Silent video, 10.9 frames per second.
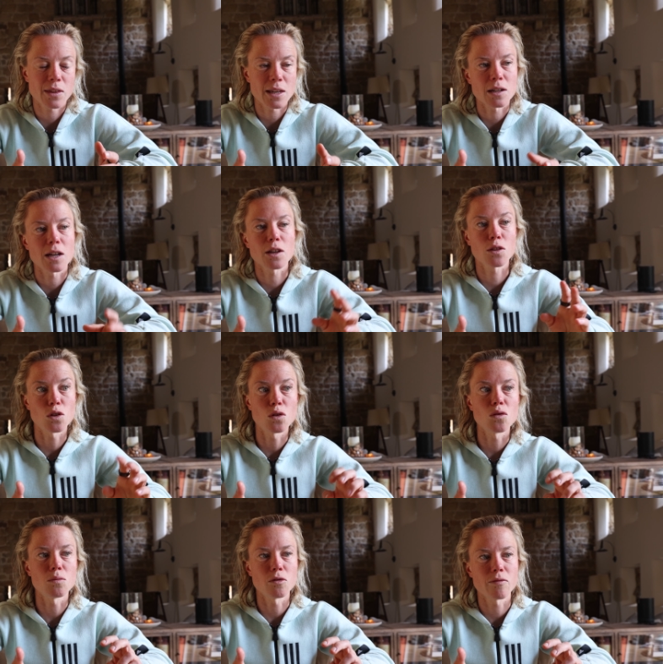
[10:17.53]
there's like the
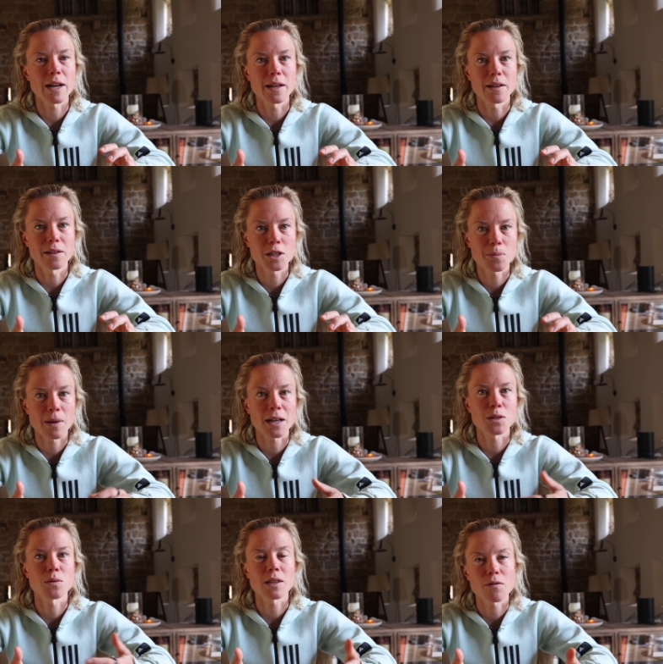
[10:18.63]
normal range, but
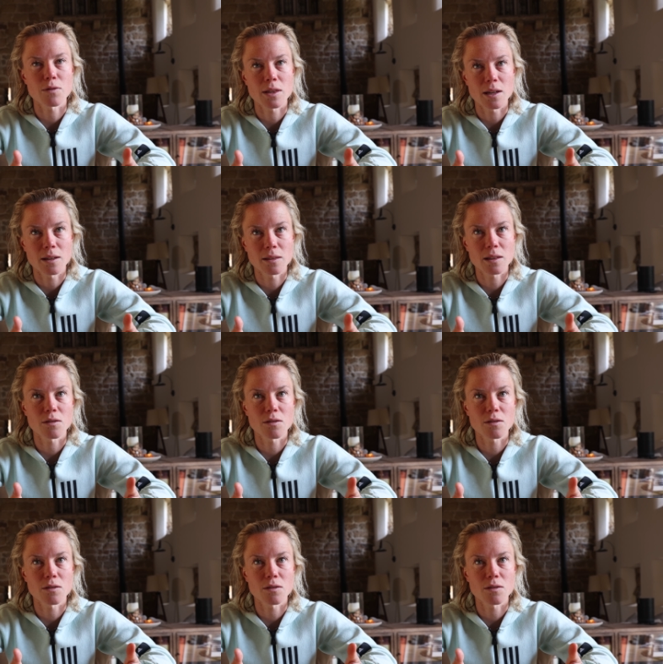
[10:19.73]
as with everything,